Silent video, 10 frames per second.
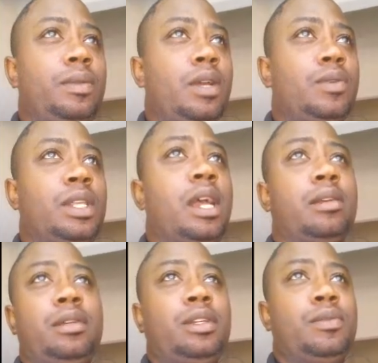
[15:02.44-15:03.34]
there was like,
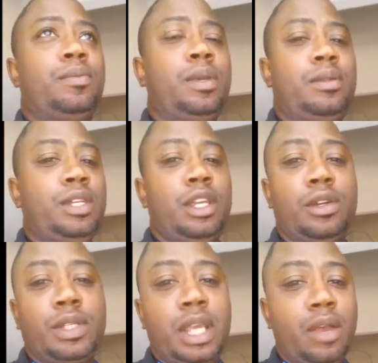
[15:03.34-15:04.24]
you know,
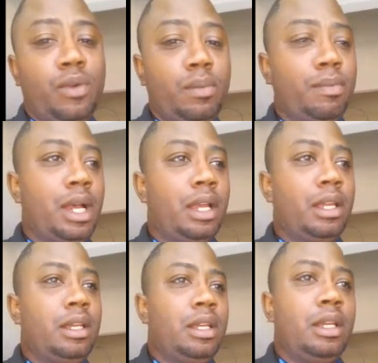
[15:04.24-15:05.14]
years had went by
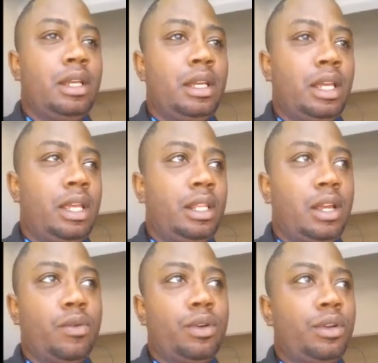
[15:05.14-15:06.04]
and
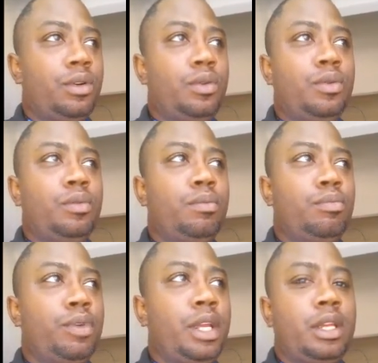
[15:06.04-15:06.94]
there were no
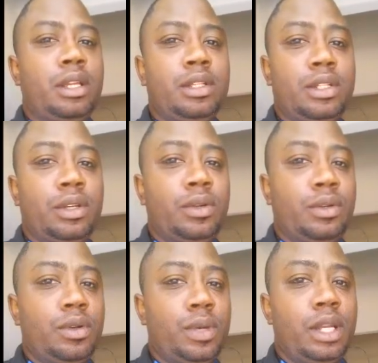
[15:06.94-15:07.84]
break-ins,
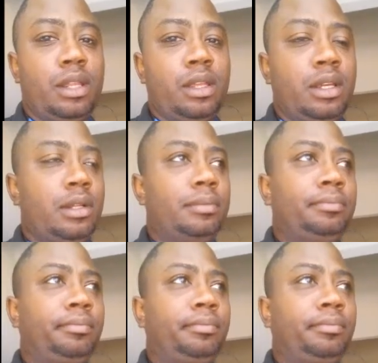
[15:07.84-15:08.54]
no anything.